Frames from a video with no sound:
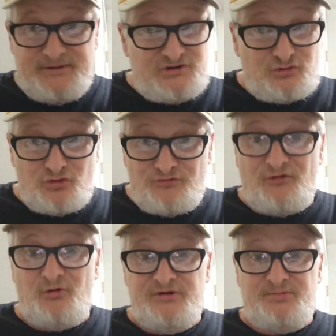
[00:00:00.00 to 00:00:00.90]

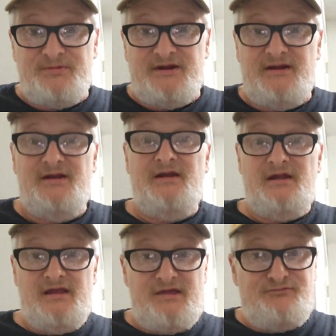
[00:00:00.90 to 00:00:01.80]
truthful with me.
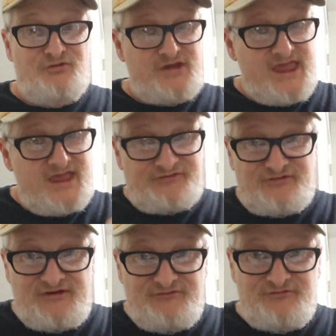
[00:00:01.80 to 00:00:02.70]
If you can't
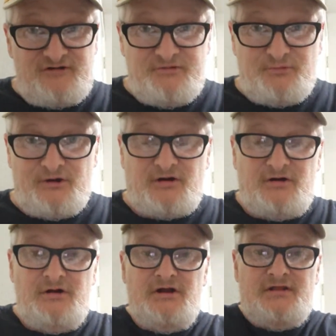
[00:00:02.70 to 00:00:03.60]
see very
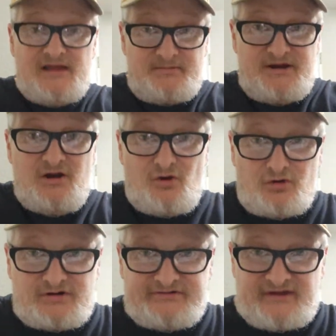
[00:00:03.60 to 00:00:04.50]
well, let me know,
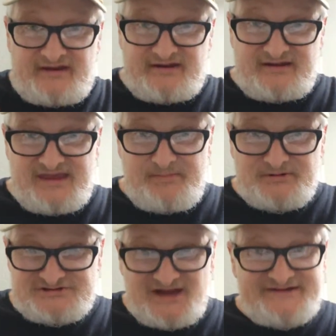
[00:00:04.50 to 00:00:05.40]
because I can keep
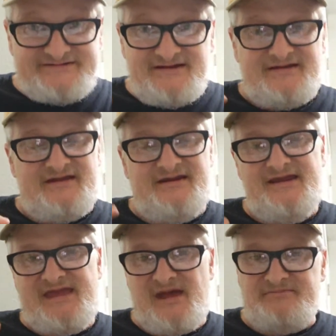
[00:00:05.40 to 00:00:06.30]
adjusting. And he
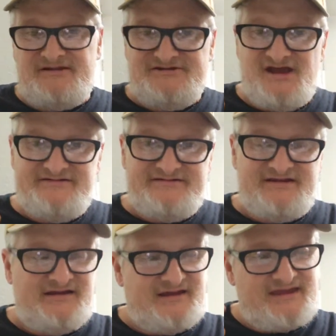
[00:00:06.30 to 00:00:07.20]
kept
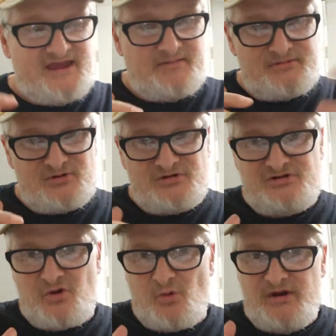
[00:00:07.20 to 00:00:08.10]
adjusting and kept
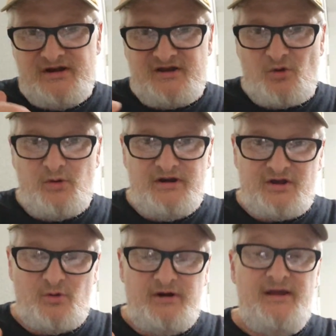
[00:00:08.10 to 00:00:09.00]
going and going and
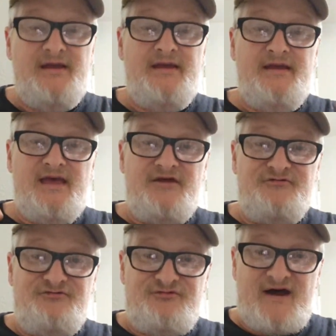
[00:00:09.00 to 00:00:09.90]
going. And
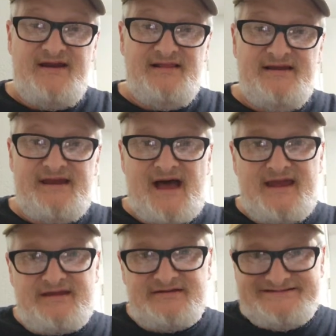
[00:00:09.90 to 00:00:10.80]
finally, I
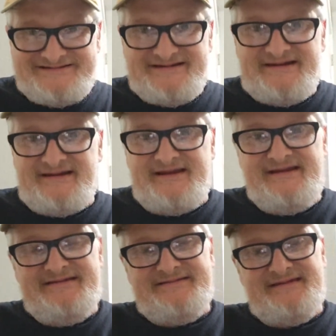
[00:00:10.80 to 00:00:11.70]
could see.
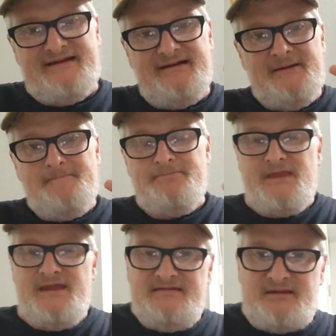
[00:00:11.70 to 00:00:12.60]
He said,
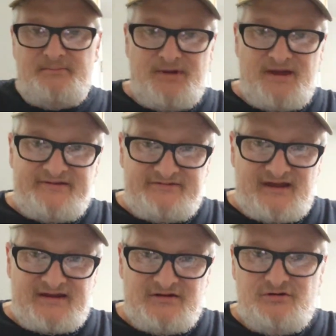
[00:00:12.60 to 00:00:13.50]
the best
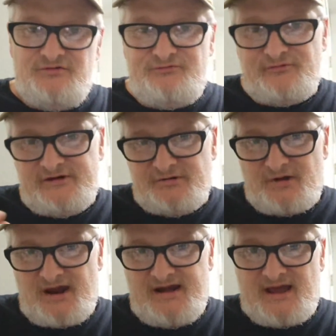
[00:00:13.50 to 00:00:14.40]
I can do for your
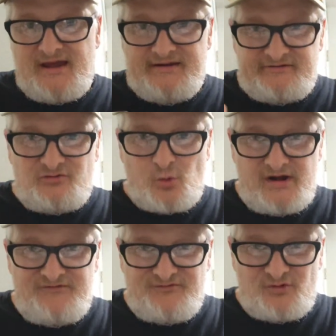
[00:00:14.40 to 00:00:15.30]
right eye is
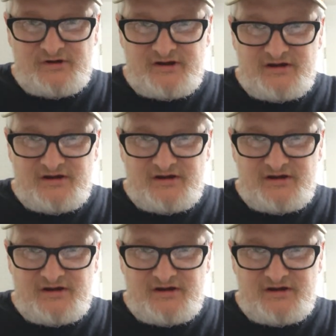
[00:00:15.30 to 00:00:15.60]
20/40.